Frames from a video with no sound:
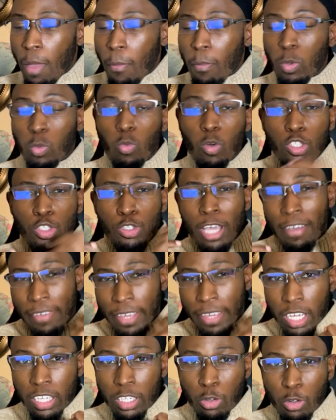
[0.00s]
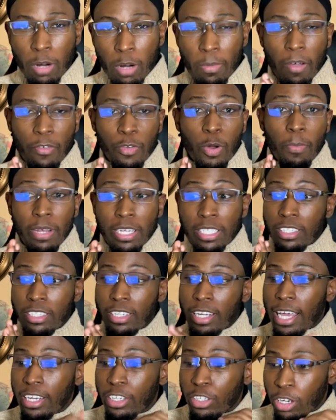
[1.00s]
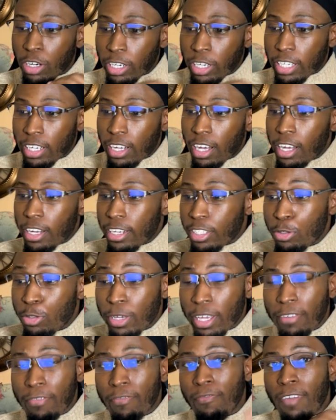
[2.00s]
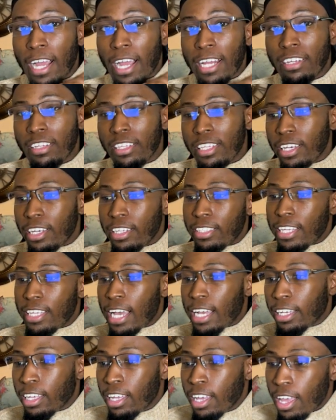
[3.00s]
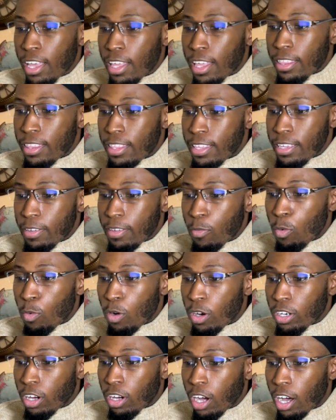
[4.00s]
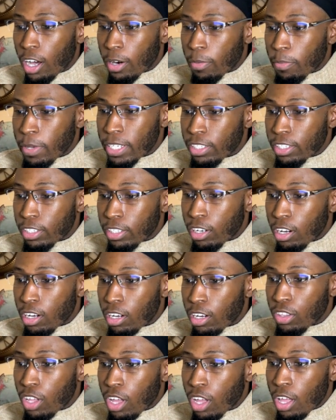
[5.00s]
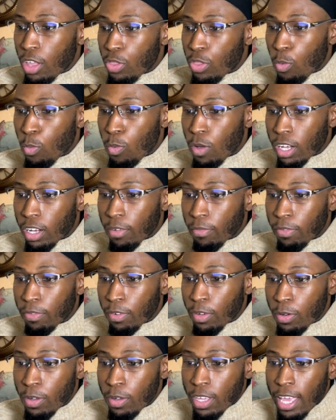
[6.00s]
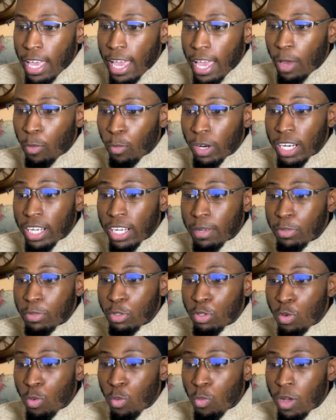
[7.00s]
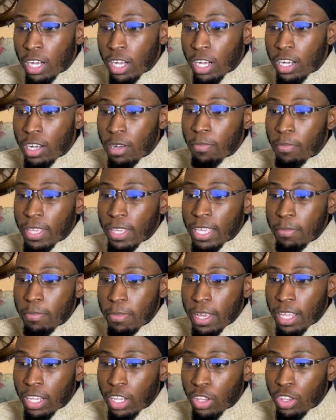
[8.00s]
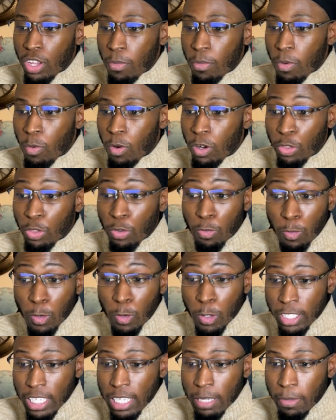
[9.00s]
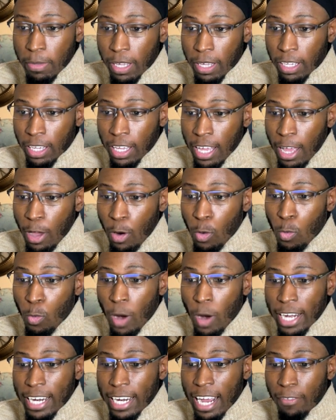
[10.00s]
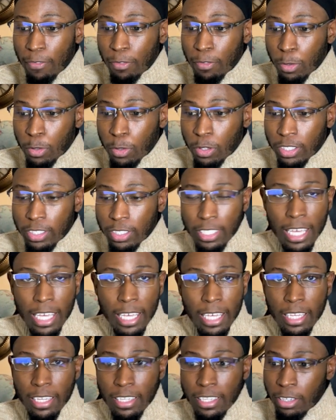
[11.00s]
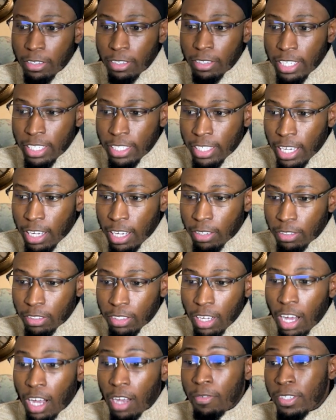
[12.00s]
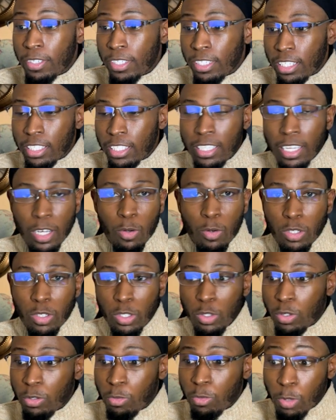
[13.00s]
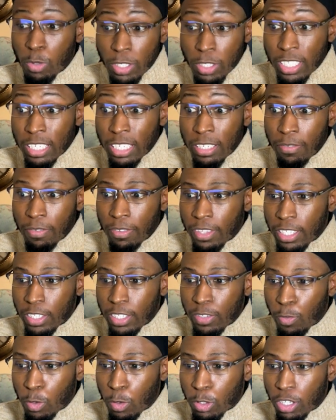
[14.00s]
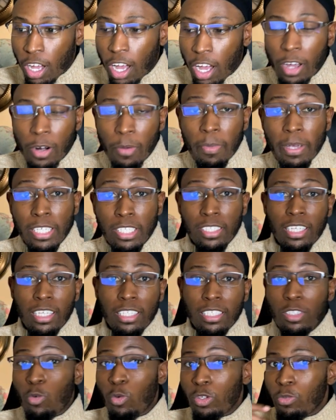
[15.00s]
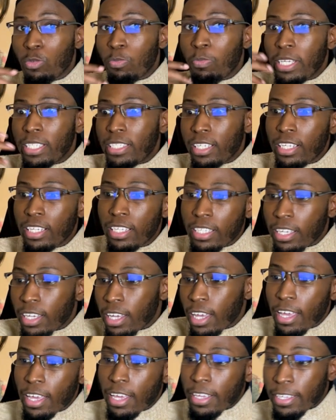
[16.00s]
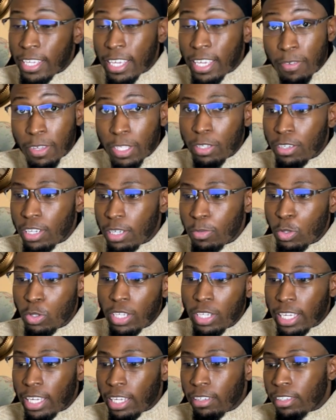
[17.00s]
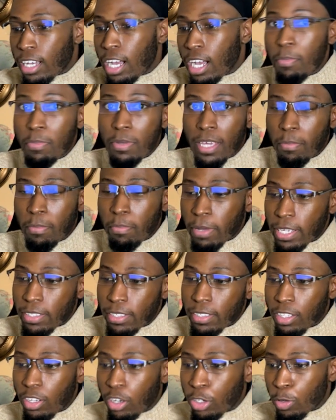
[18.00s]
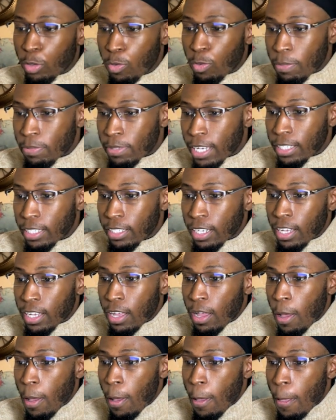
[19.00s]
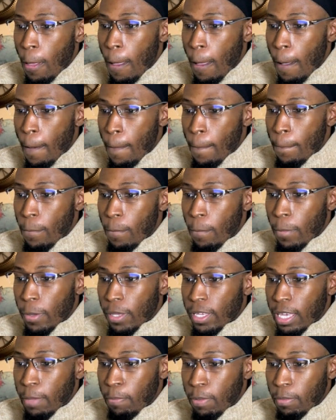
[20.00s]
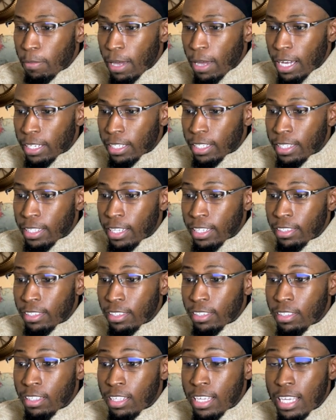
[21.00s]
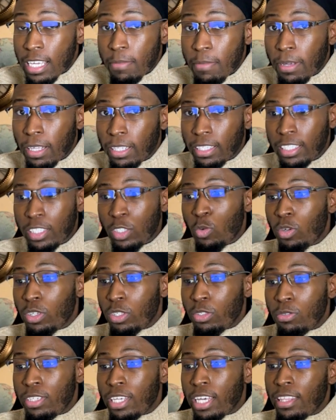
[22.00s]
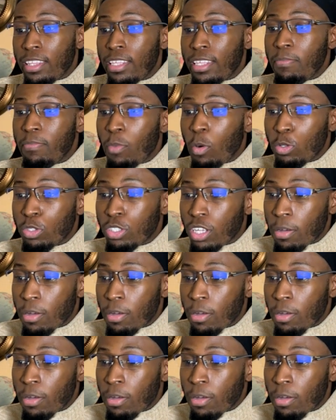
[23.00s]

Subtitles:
But once you have a good grip of your mission and target audience, you can finally attack the one automation called the welcome flow. And when it comes to the welcome email number 1, the first email right after taking their discount, obviously they're going to receive this first automation that's going to basically give it to them so they can copy and paste it on your website. Keep in mind, this is the email that's going to get the most